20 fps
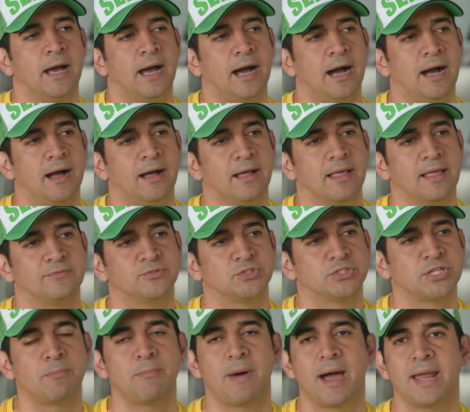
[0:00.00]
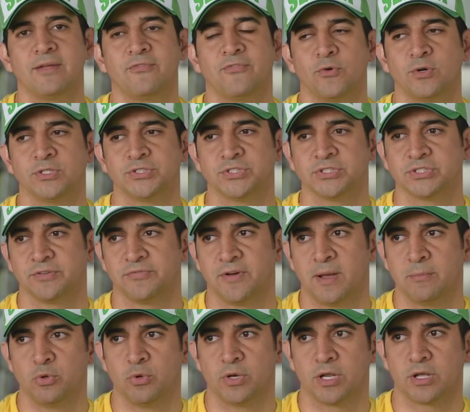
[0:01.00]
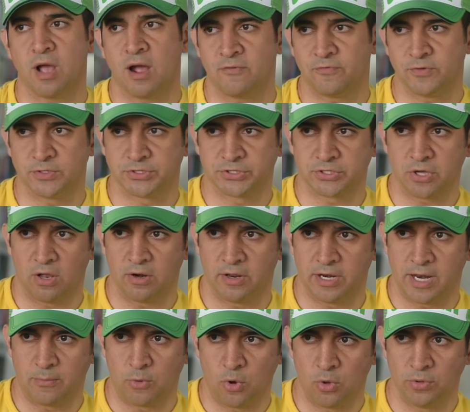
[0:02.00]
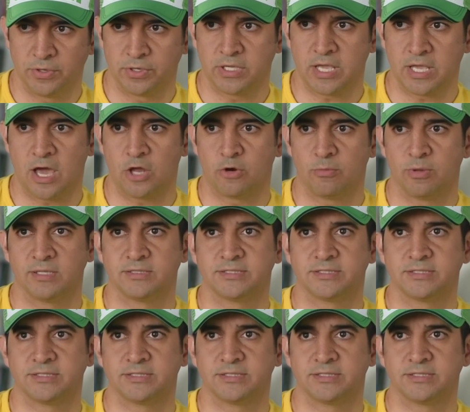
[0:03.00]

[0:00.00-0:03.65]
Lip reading: If somebody, for instance, if I'm doing a conference call and I'm holding accountable